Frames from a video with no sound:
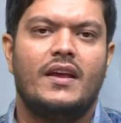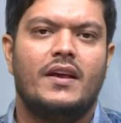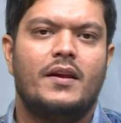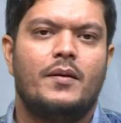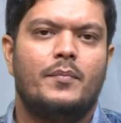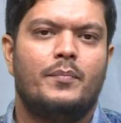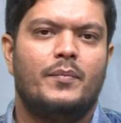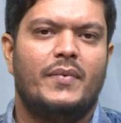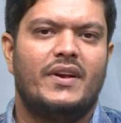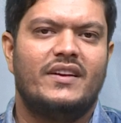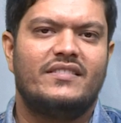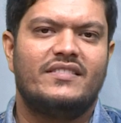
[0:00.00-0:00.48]

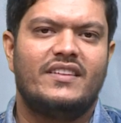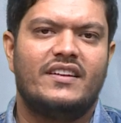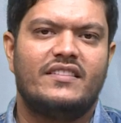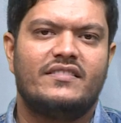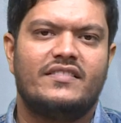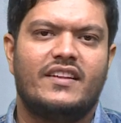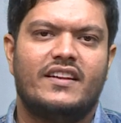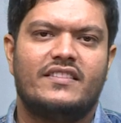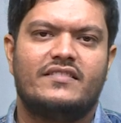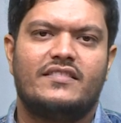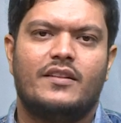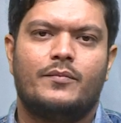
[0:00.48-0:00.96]
measures
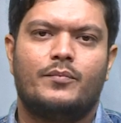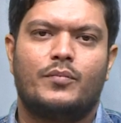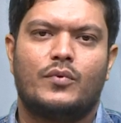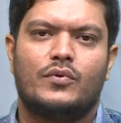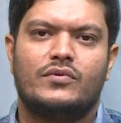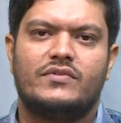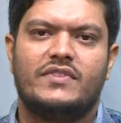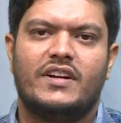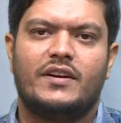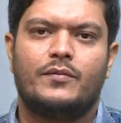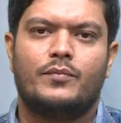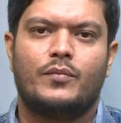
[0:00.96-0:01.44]
as the
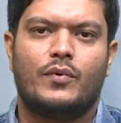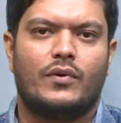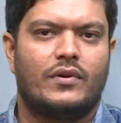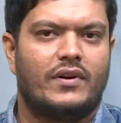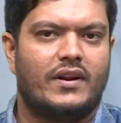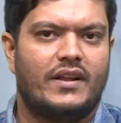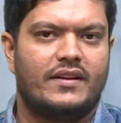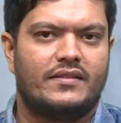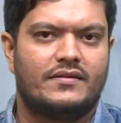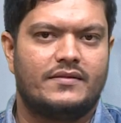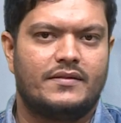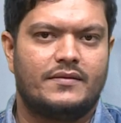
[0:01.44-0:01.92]
project
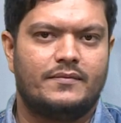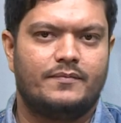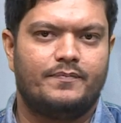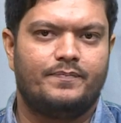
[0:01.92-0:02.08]
progress